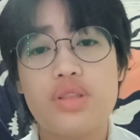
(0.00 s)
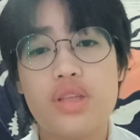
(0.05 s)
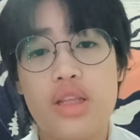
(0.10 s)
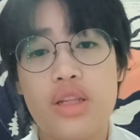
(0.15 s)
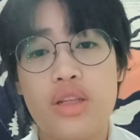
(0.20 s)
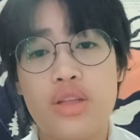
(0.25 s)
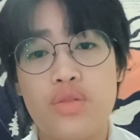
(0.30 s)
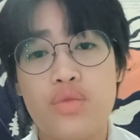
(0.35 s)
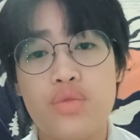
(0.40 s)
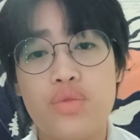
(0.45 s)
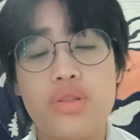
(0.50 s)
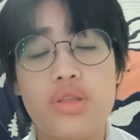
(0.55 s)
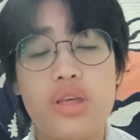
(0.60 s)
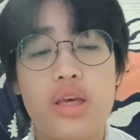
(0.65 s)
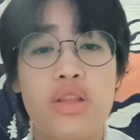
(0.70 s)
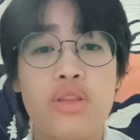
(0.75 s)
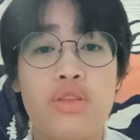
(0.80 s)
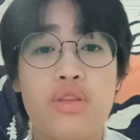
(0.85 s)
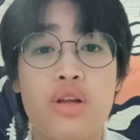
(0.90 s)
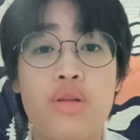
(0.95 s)
induce
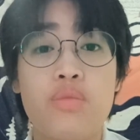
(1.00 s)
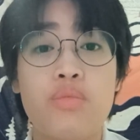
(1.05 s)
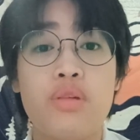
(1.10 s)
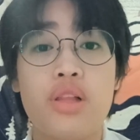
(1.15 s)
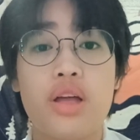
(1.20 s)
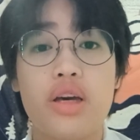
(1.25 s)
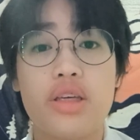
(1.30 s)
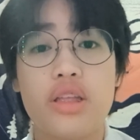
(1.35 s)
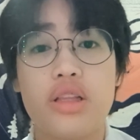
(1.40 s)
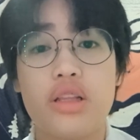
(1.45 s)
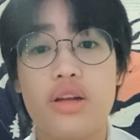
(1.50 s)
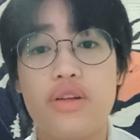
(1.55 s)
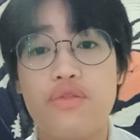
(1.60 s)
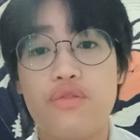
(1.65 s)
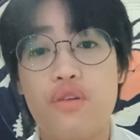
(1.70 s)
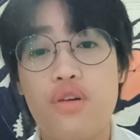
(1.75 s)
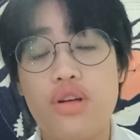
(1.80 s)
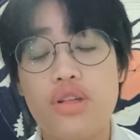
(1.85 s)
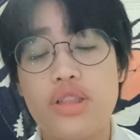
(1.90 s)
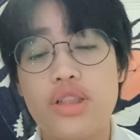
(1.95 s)
intermolecular
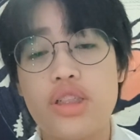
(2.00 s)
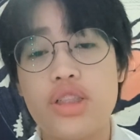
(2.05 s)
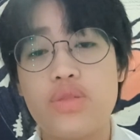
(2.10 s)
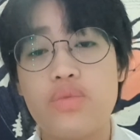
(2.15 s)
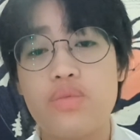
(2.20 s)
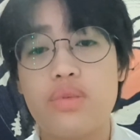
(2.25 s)
forces